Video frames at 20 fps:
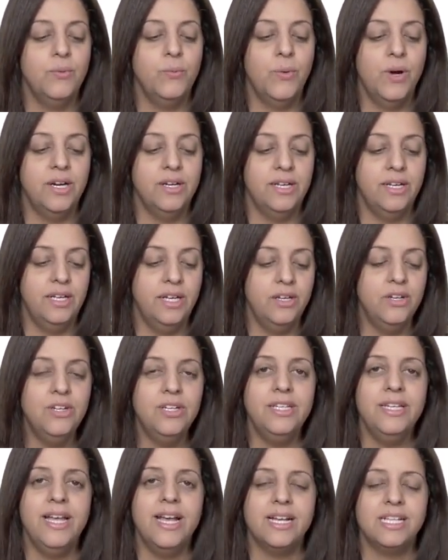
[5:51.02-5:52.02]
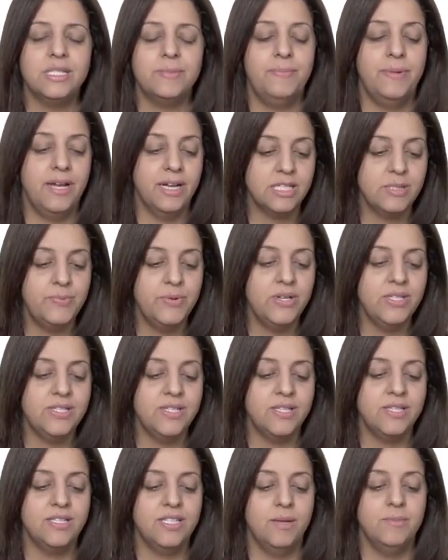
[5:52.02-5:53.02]
where early exp expert
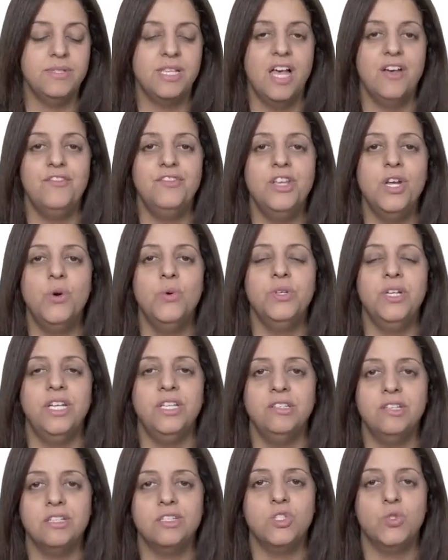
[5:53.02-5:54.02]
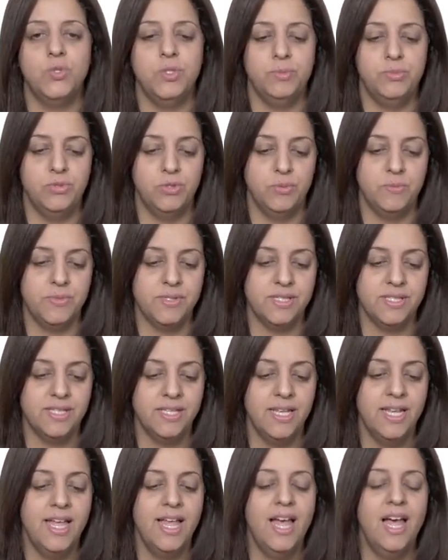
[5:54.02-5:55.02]
systems have known industry booms,
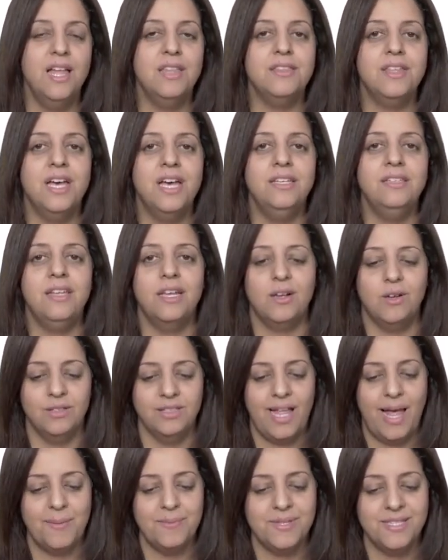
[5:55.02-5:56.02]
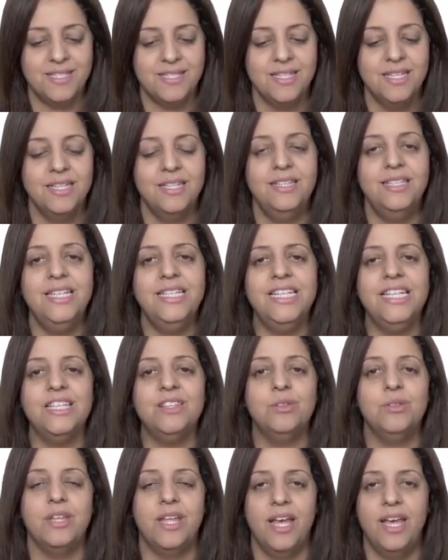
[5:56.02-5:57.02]
and then they collapsed, leading
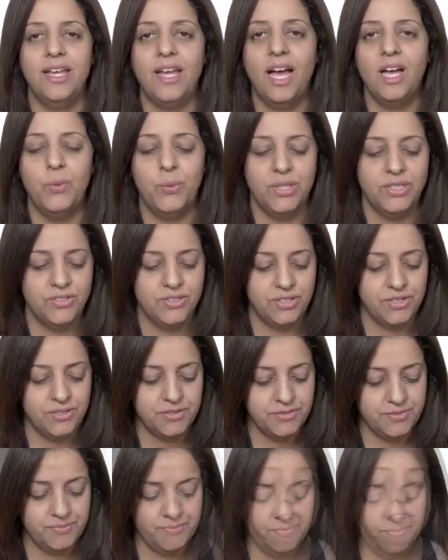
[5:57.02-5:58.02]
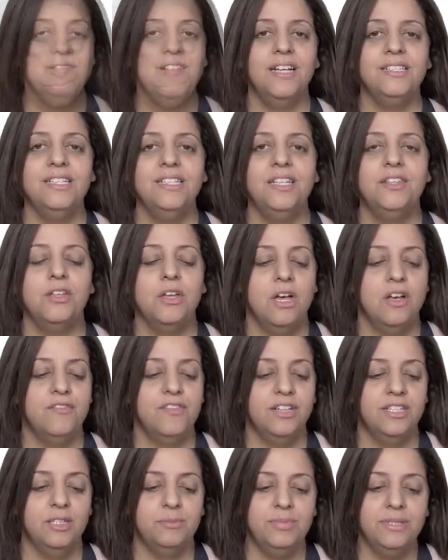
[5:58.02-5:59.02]
to the A I winter. Finally, the
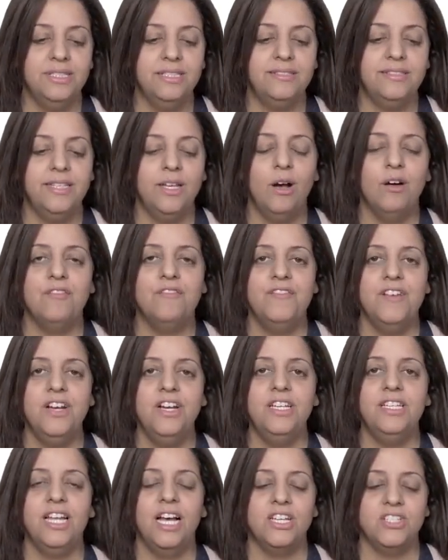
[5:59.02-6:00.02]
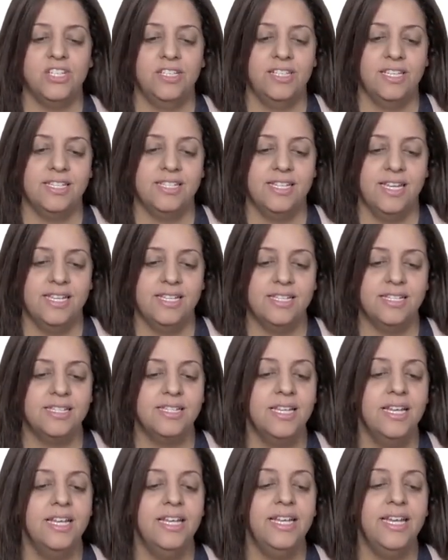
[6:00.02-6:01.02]
availability of very large data
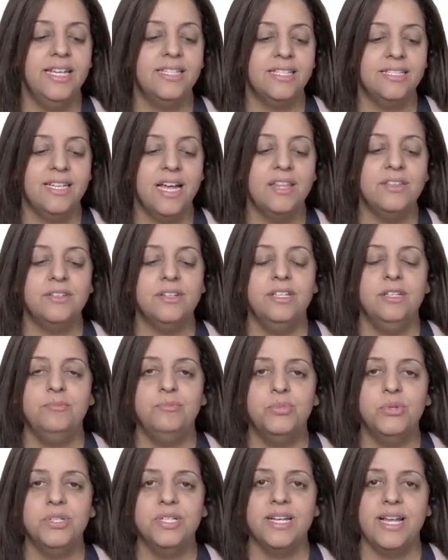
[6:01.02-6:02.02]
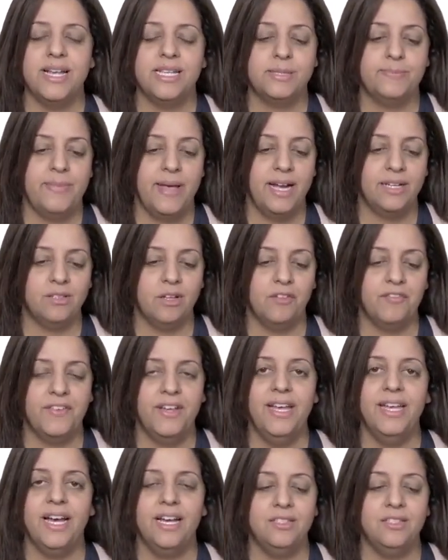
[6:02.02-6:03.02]
sets is another important aspect of A